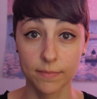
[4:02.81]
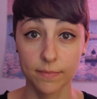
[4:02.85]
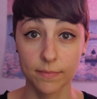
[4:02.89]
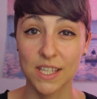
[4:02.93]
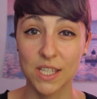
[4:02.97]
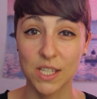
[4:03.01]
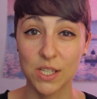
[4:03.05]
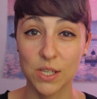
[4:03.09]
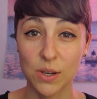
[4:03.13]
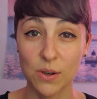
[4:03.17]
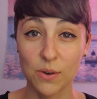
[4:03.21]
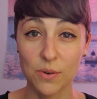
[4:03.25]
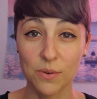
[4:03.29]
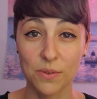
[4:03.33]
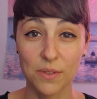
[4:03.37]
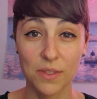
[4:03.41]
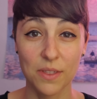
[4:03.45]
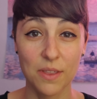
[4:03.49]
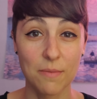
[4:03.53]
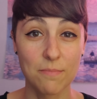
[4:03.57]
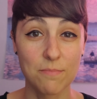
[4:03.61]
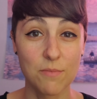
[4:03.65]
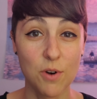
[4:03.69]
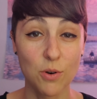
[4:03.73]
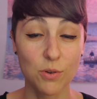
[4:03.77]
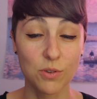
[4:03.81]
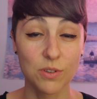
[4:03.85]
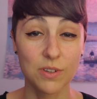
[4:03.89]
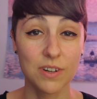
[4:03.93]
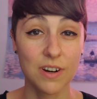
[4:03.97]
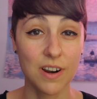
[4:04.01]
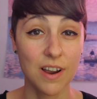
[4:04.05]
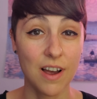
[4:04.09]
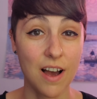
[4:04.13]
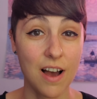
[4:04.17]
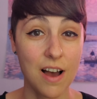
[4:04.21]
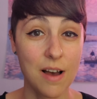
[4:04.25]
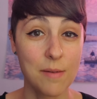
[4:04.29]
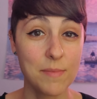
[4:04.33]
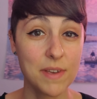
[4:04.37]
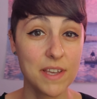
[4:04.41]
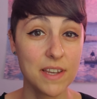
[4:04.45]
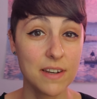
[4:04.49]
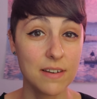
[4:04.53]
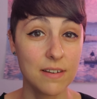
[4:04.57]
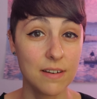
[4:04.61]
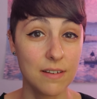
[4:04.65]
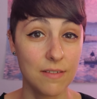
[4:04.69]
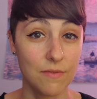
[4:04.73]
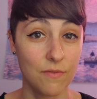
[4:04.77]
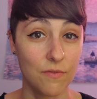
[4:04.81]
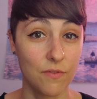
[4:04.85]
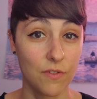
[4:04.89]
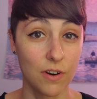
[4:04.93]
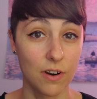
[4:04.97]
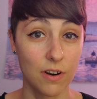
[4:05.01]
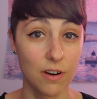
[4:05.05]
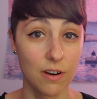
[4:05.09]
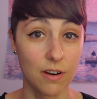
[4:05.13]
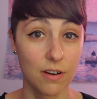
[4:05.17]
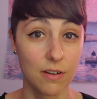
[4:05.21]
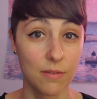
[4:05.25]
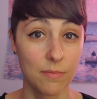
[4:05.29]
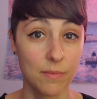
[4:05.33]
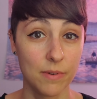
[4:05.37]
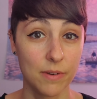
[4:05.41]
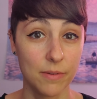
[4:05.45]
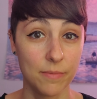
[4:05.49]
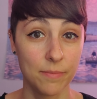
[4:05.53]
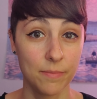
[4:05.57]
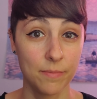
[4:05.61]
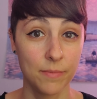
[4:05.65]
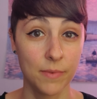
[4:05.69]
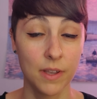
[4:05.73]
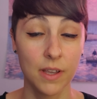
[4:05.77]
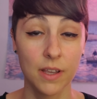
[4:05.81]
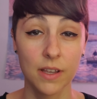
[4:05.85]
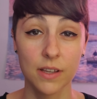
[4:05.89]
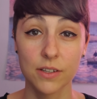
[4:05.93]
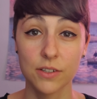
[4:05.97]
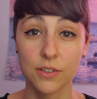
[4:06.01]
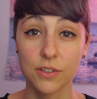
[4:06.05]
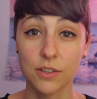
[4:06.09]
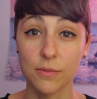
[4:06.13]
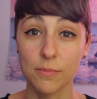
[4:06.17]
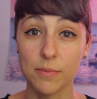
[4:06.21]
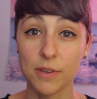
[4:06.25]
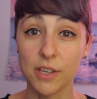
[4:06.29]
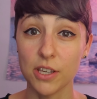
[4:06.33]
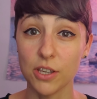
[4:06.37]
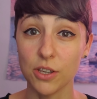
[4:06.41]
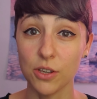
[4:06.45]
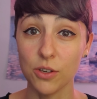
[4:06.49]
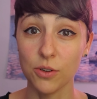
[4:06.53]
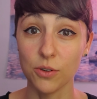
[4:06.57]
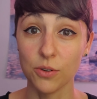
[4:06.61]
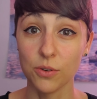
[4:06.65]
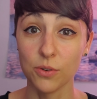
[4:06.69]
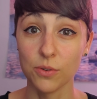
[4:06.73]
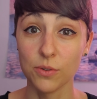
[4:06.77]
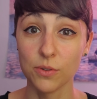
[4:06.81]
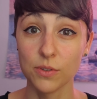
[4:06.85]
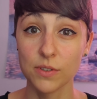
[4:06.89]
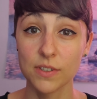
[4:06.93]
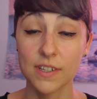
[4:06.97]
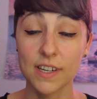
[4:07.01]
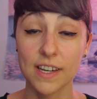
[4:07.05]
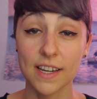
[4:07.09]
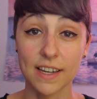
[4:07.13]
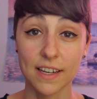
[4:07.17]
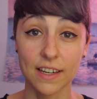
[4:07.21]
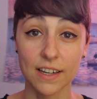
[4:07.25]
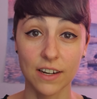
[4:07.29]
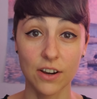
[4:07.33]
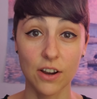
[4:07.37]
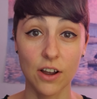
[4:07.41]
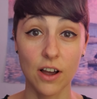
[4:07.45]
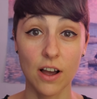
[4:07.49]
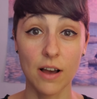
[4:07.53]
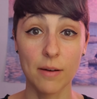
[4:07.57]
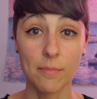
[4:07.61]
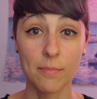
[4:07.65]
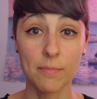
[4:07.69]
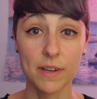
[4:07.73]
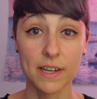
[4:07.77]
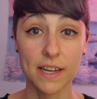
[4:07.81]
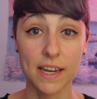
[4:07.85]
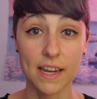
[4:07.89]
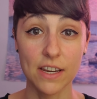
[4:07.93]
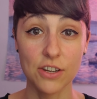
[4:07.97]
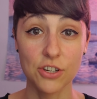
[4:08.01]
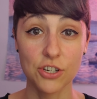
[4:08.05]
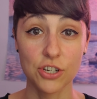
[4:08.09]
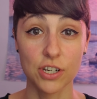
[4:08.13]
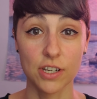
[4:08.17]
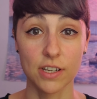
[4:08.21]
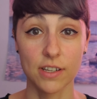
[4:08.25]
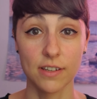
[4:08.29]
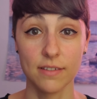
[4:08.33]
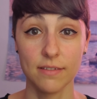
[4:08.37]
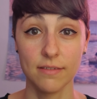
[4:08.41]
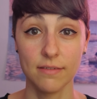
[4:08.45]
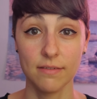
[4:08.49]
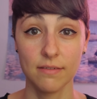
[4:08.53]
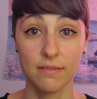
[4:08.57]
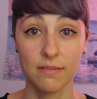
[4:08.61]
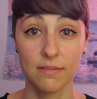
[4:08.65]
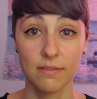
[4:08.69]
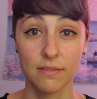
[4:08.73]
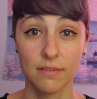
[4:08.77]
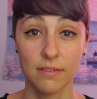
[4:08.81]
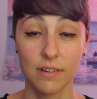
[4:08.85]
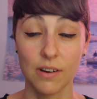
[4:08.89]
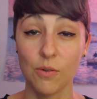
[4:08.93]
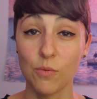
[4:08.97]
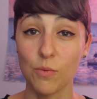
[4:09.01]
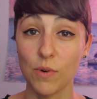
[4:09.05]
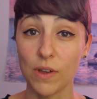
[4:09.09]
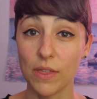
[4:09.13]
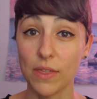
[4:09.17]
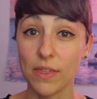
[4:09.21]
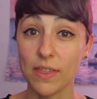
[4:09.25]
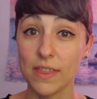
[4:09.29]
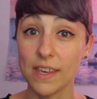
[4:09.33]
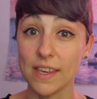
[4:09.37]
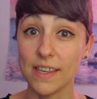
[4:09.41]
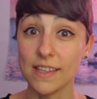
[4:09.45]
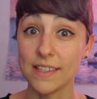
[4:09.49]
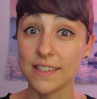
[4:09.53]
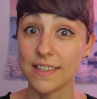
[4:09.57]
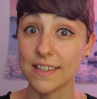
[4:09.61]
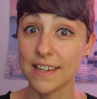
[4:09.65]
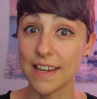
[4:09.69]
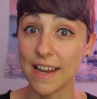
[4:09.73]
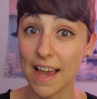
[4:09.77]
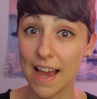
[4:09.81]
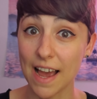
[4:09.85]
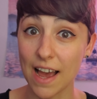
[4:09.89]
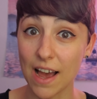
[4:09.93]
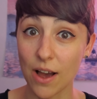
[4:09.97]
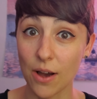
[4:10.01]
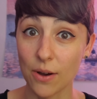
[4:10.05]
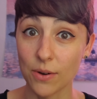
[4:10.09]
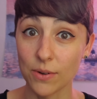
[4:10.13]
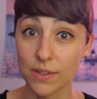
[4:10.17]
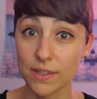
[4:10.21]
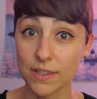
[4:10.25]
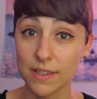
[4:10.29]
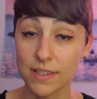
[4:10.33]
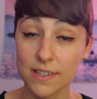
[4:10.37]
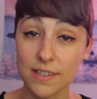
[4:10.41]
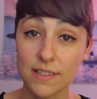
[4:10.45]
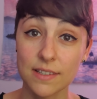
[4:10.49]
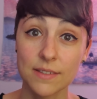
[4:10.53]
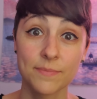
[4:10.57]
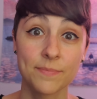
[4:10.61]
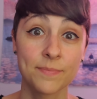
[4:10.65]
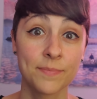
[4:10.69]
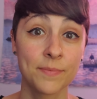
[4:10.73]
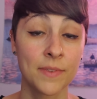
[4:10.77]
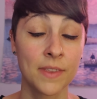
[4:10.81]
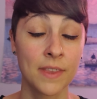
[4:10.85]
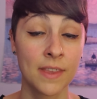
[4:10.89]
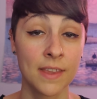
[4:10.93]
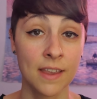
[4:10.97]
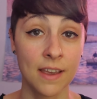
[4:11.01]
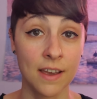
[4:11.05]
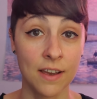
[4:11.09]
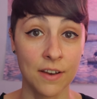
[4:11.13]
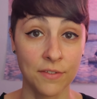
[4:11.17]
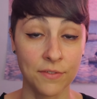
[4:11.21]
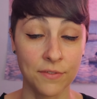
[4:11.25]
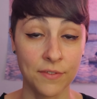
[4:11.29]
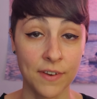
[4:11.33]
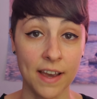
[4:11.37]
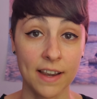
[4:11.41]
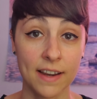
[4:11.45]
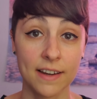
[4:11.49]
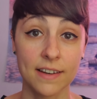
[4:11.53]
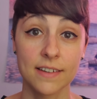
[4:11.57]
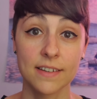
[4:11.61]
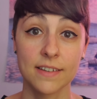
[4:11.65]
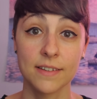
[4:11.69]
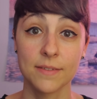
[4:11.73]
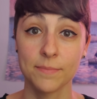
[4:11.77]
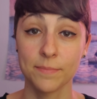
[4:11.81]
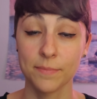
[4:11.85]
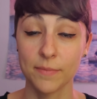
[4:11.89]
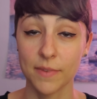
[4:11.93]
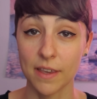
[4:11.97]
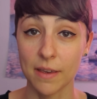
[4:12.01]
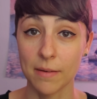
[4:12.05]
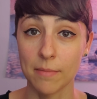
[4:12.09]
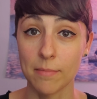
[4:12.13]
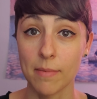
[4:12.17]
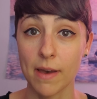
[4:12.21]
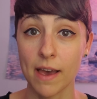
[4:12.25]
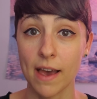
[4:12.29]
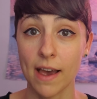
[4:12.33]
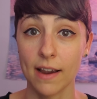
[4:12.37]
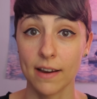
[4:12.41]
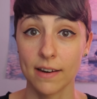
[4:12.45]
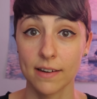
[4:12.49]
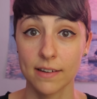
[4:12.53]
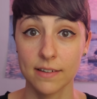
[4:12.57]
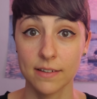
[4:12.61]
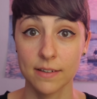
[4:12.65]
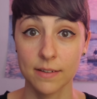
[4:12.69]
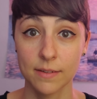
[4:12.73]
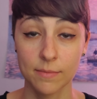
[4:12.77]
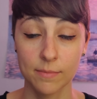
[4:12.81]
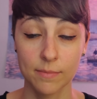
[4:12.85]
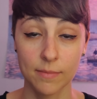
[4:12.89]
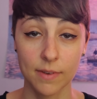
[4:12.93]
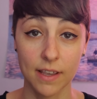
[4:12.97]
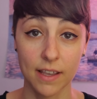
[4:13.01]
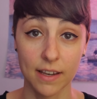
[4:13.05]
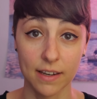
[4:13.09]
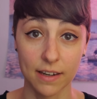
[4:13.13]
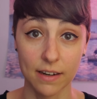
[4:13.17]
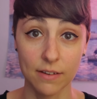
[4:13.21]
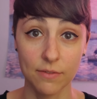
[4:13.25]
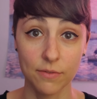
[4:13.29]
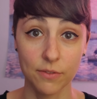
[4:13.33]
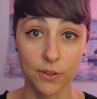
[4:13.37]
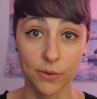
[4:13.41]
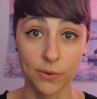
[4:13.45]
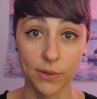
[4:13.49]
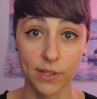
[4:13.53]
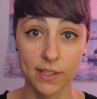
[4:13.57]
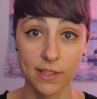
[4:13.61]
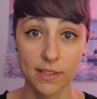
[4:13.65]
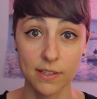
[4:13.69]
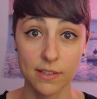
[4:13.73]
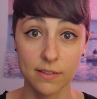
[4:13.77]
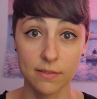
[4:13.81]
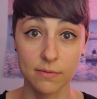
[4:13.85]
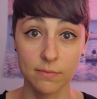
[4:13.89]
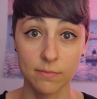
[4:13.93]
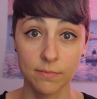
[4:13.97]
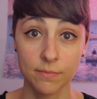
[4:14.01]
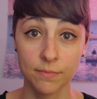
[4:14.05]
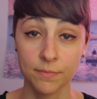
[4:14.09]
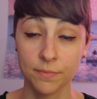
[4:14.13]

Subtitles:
So the most common verb to be used in combination with these nouns, affect, impact, and influence,